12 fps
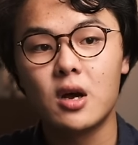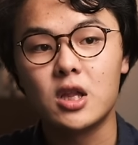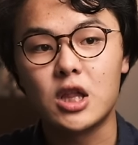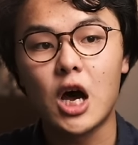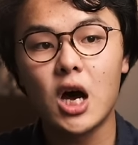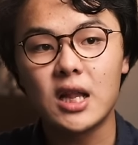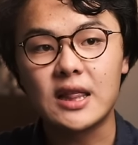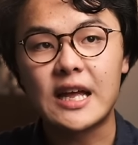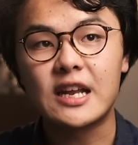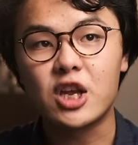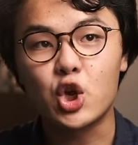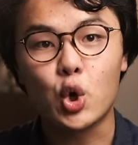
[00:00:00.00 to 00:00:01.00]
not
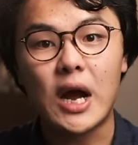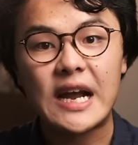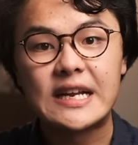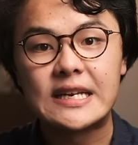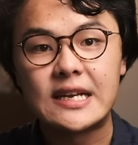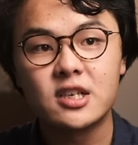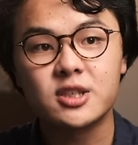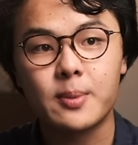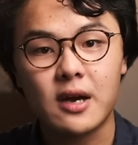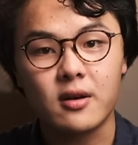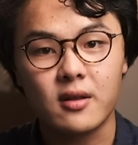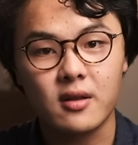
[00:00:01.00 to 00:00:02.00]
letting your ideas
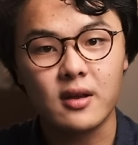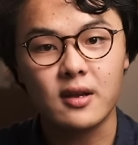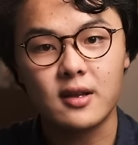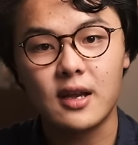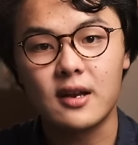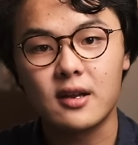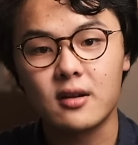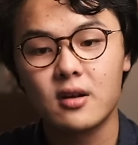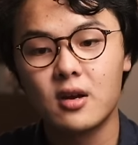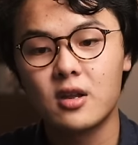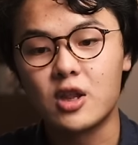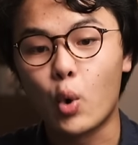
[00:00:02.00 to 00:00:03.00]
about a thing getting
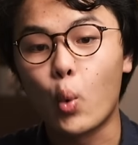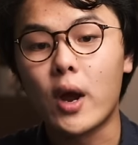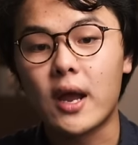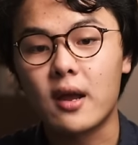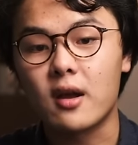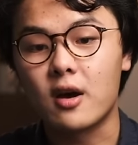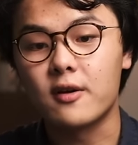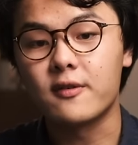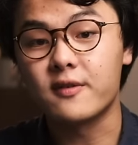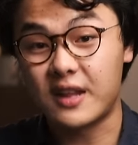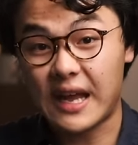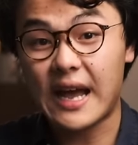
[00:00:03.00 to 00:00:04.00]
the way
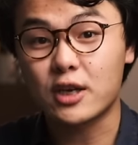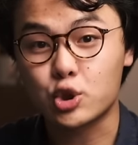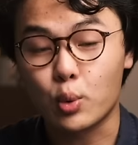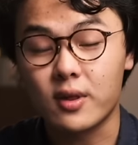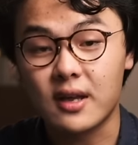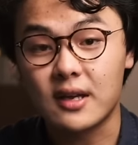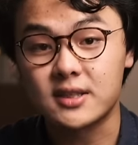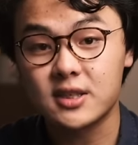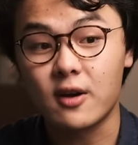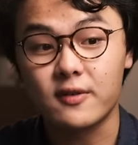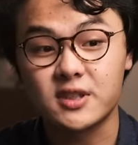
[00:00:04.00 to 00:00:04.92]
of the actual thing itself.